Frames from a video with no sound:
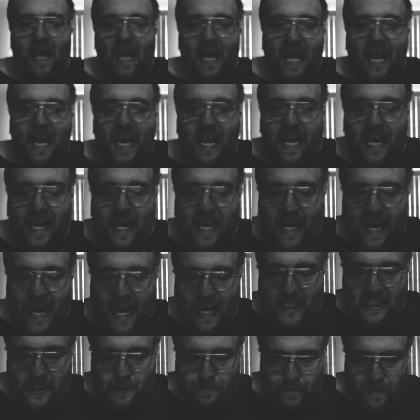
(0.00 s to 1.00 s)
He
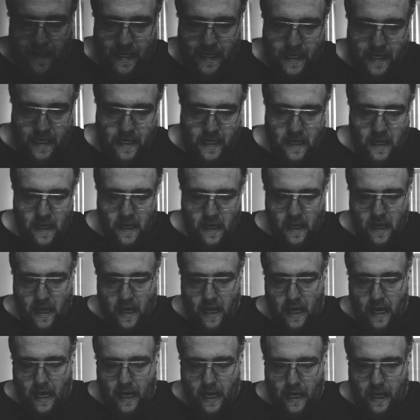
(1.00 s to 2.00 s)
has been
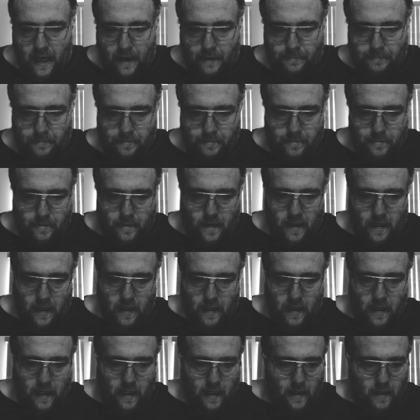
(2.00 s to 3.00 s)
um,
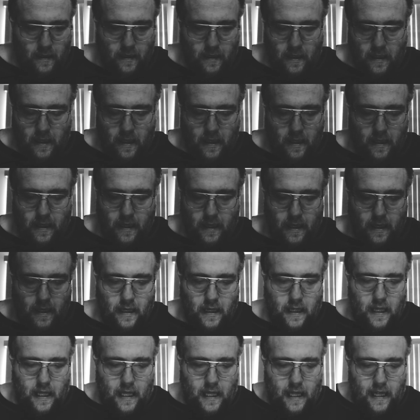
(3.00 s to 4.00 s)
uh,
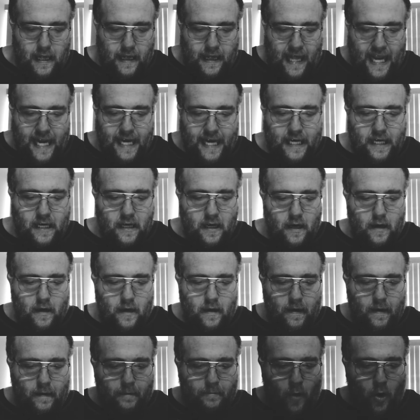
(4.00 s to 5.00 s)
like
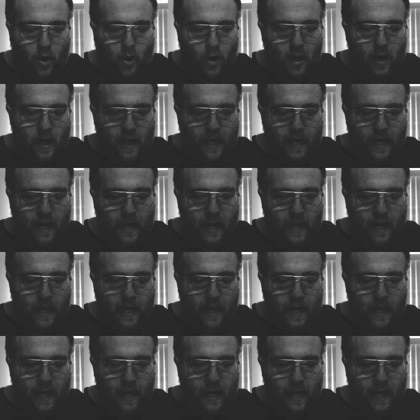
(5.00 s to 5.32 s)
Mark.